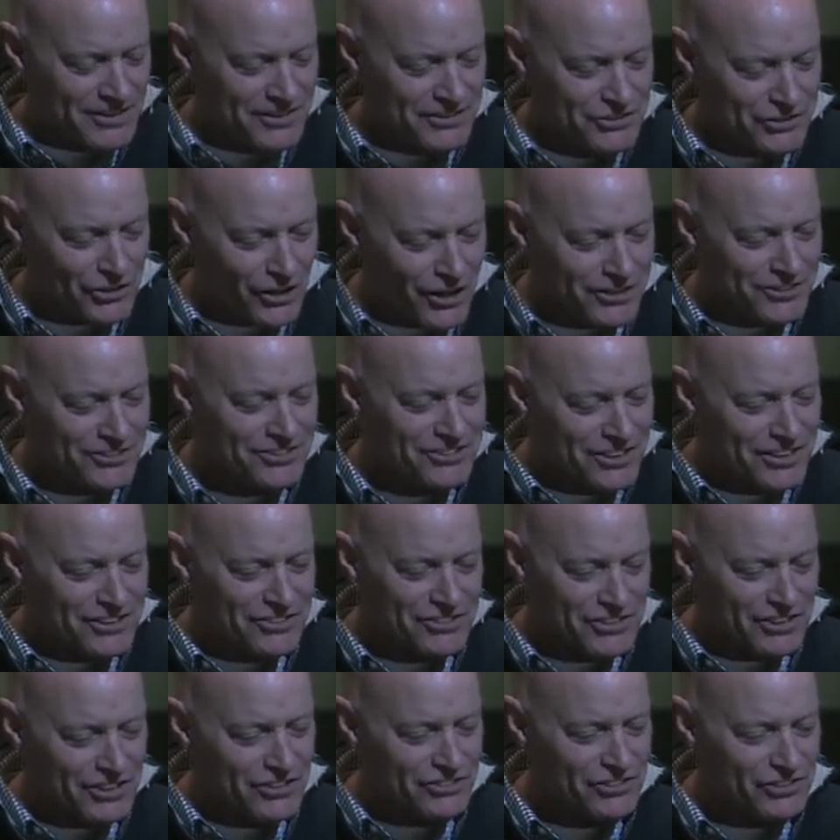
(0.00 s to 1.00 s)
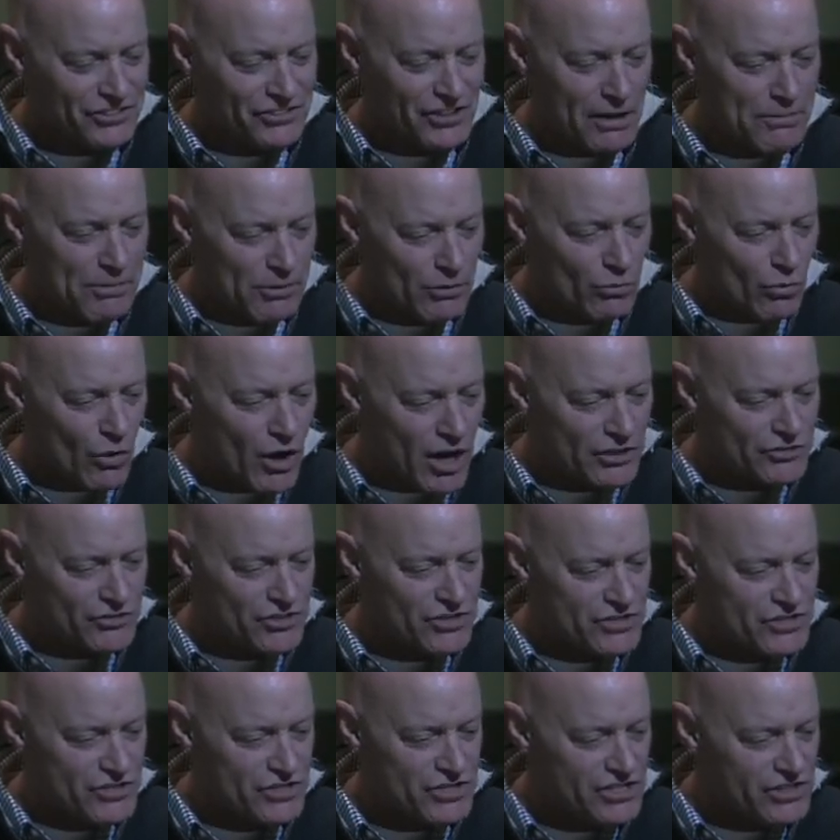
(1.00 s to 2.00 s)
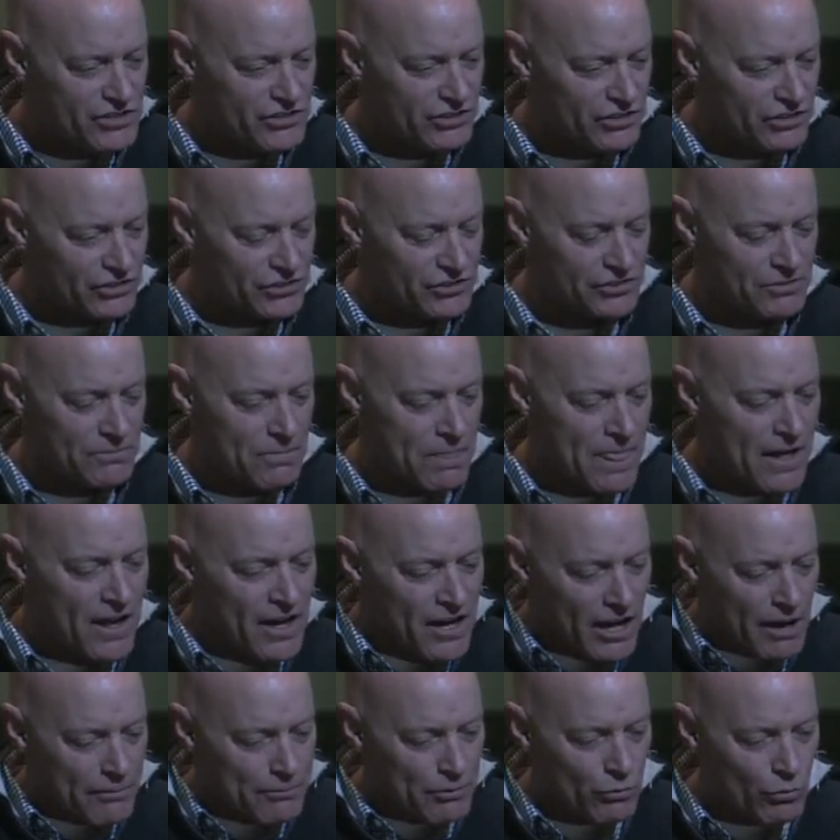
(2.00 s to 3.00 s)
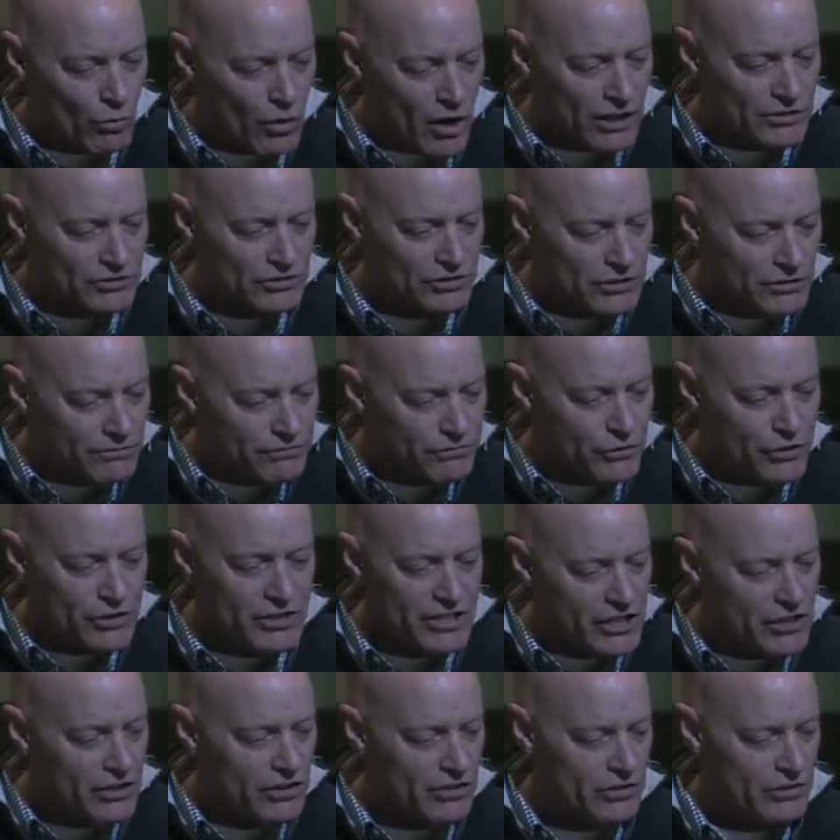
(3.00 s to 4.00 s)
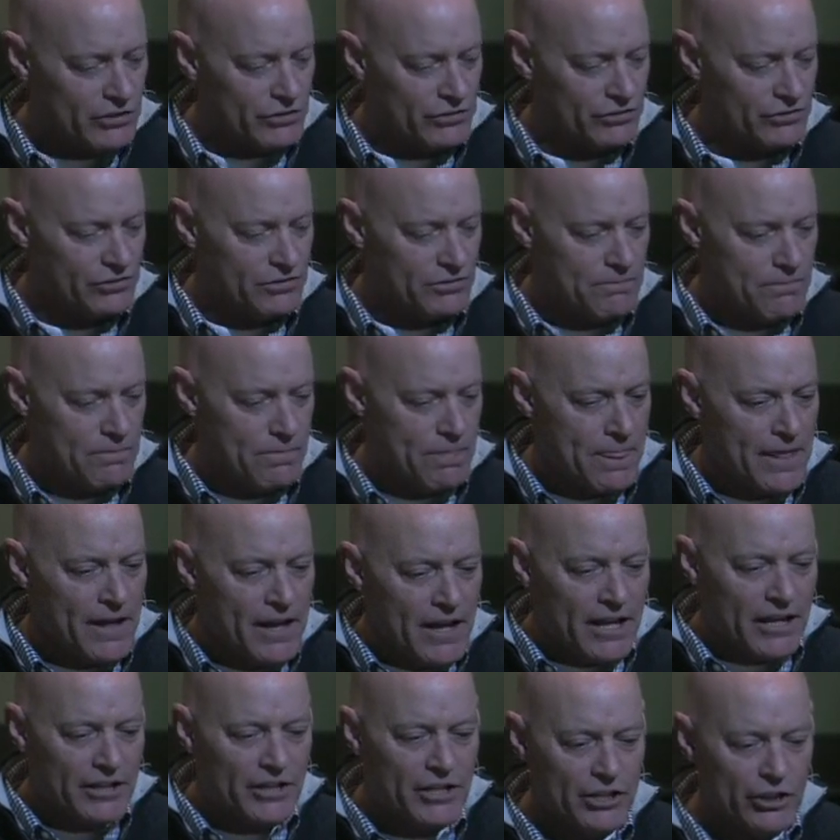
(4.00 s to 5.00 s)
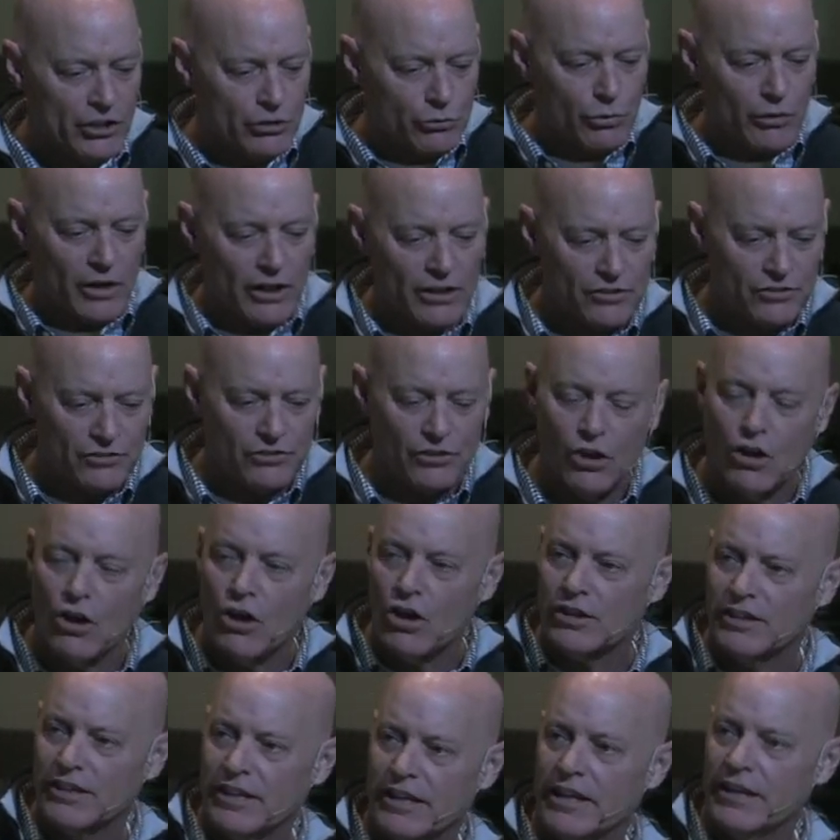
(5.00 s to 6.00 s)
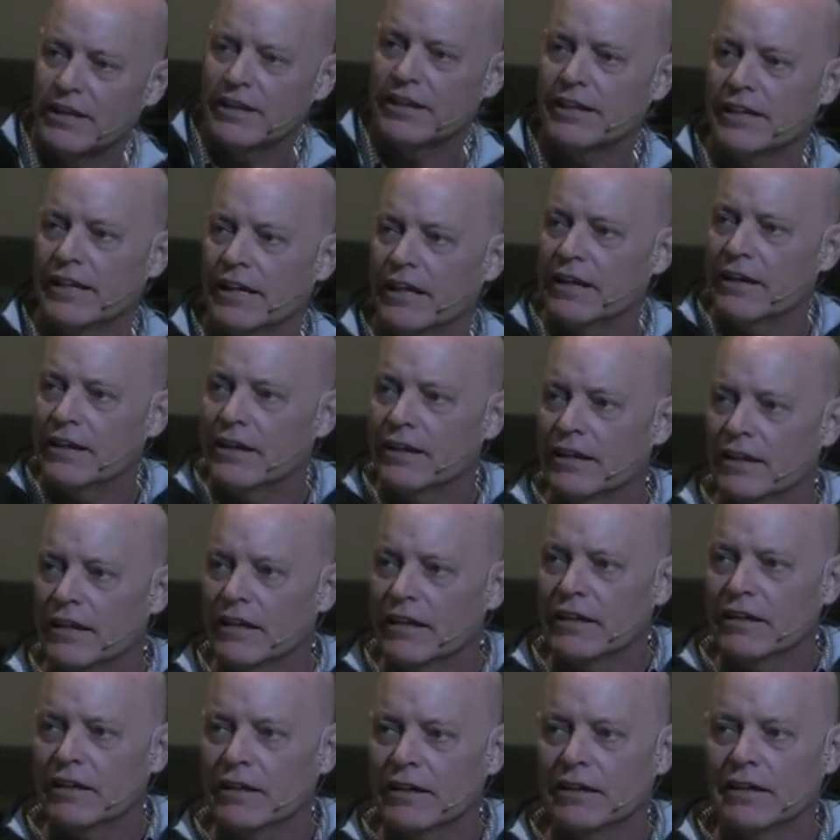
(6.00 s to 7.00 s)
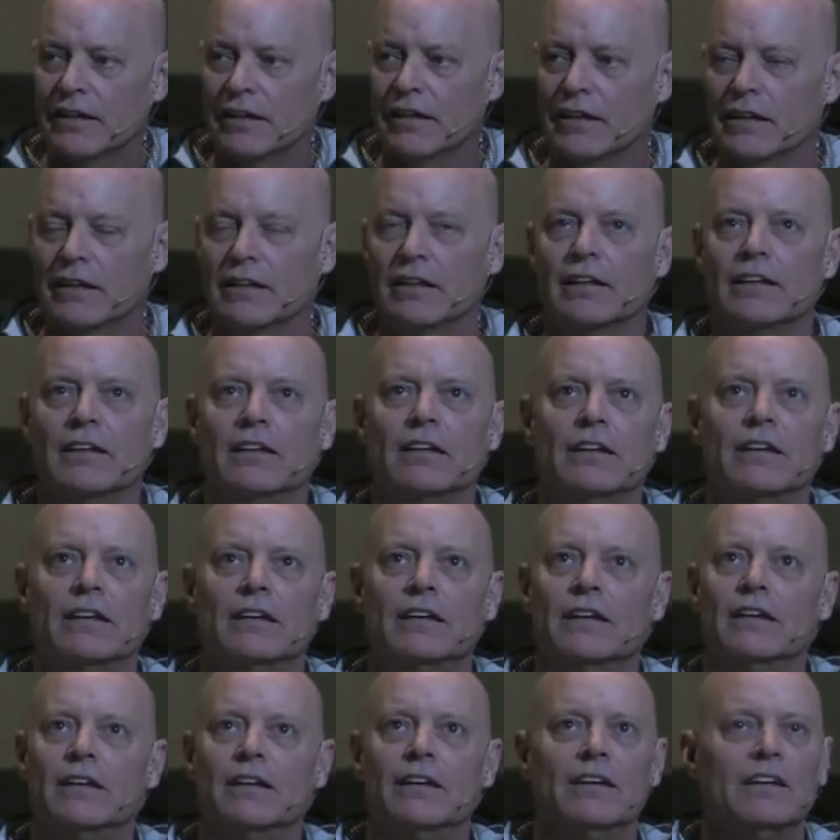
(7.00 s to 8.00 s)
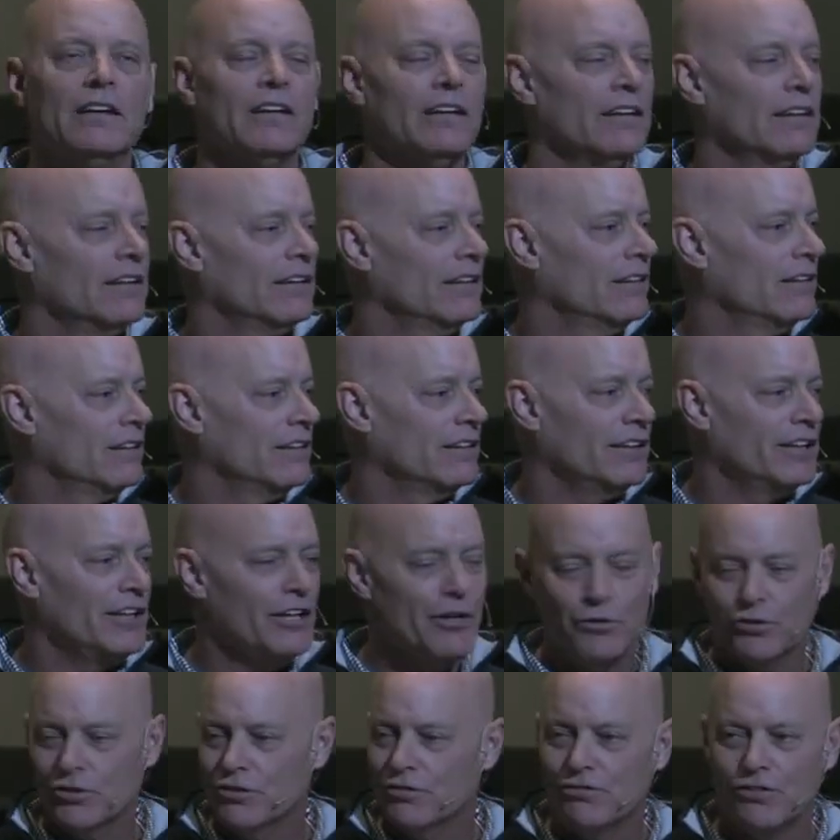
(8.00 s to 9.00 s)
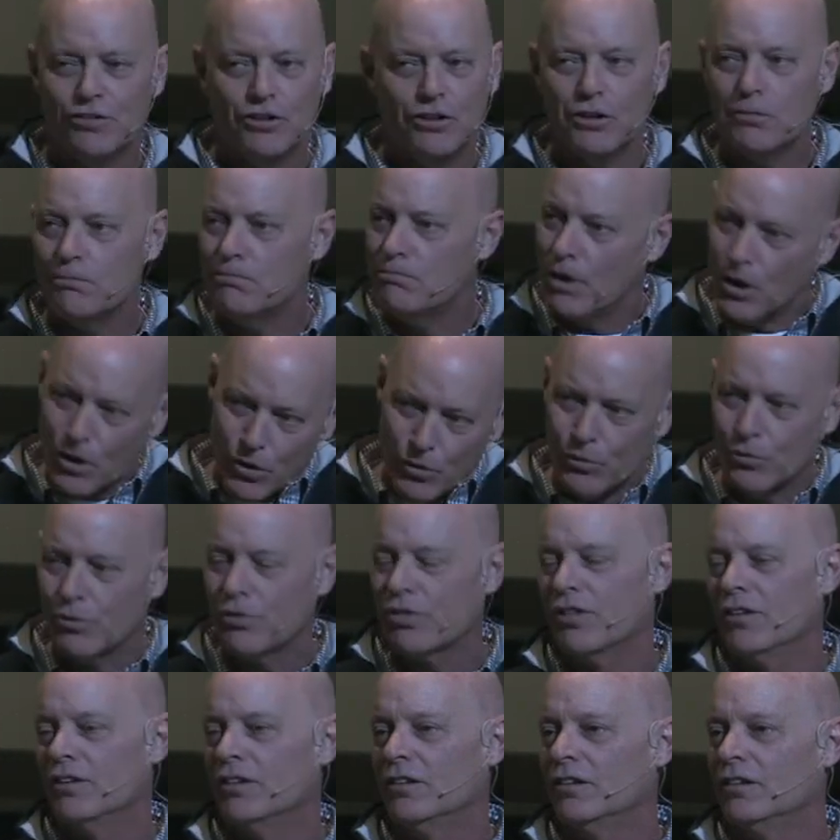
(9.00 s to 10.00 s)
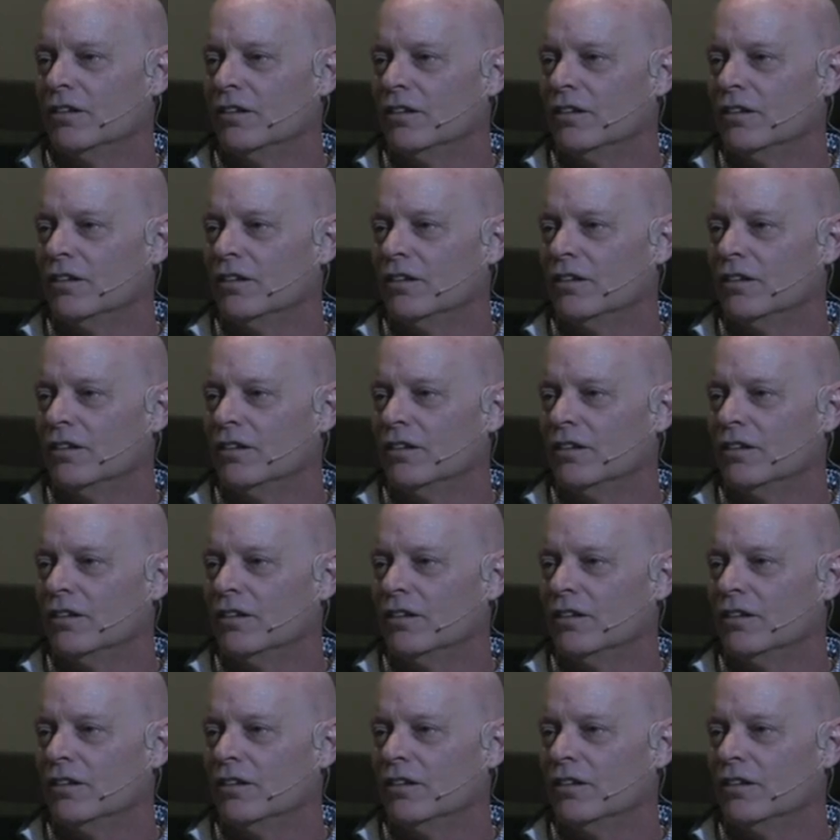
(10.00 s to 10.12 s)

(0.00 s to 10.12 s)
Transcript: John says this, says, I've been watching Jesus. I've been watching him for years. And here's what I saw again and again and again and again he was full of both.